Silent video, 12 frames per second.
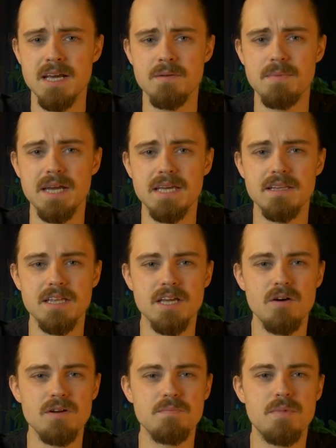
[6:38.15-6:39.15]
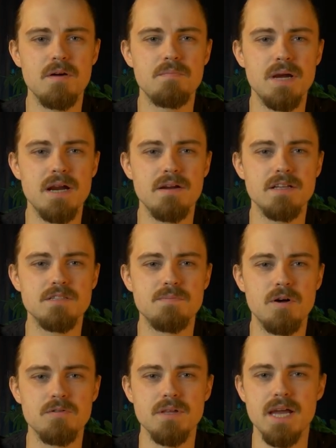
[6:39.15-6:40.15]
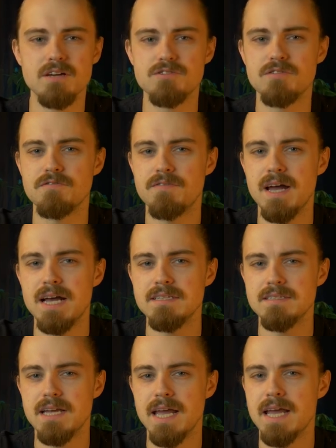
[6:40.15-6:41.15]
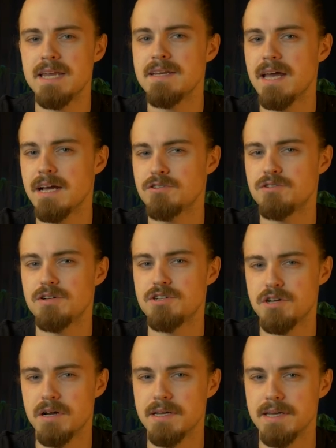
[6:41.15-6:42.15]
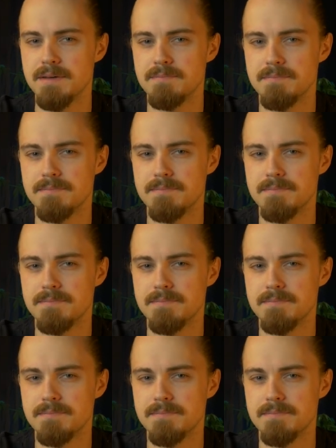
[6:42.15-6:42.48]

making Leonin Barbarians both extra fast and extra chunky.